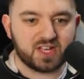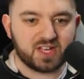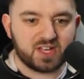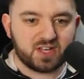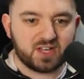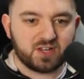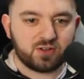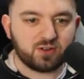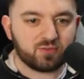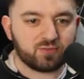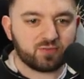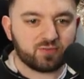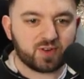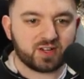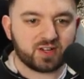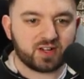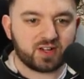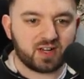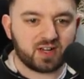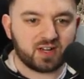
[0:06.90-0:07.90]
you can
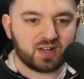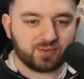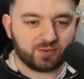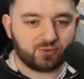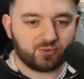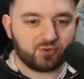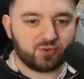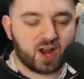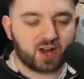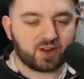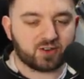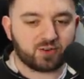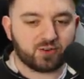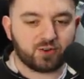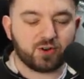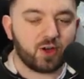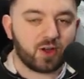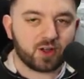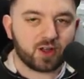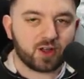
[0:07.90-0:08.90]
find a little tractor.
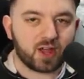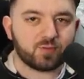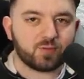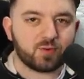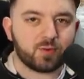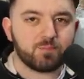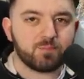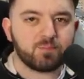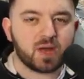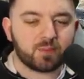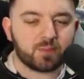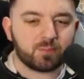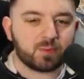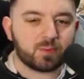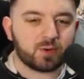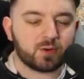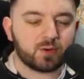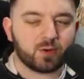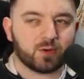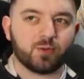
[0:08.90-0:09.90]
Now, I
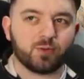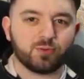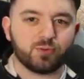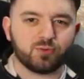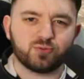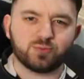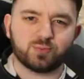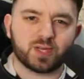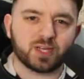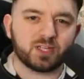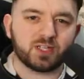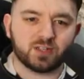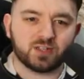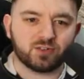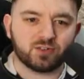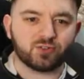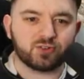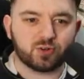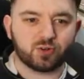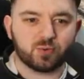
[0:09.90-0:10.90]
remember all those many
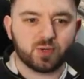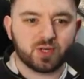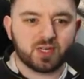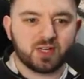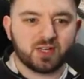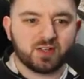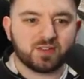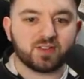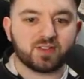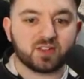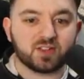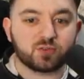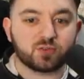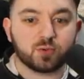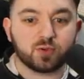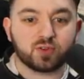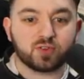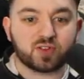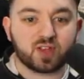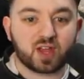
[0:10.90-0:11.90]
years ago that this
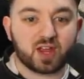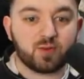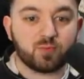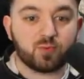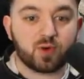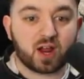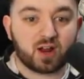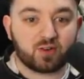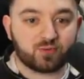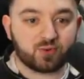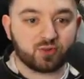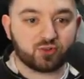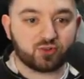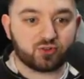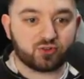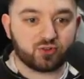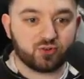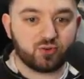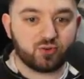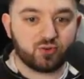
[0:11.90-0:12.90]
was a reference
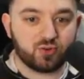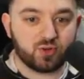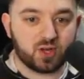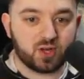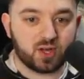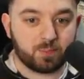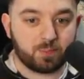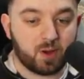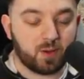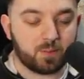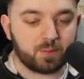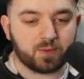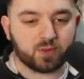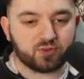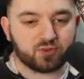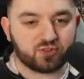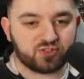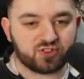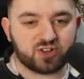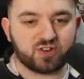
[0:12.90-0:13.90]
to a popular
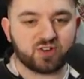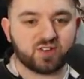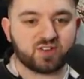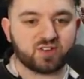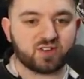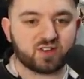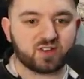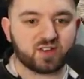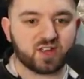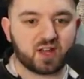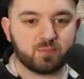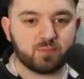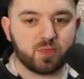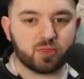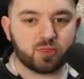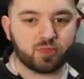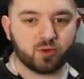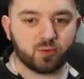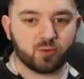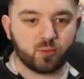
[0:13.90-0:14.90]
series at the time,
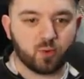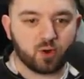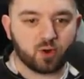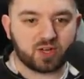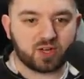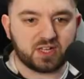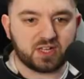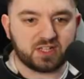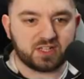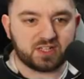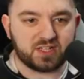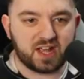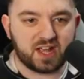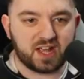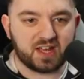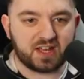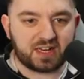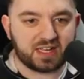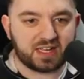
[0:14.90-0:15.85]
The Walking Dead,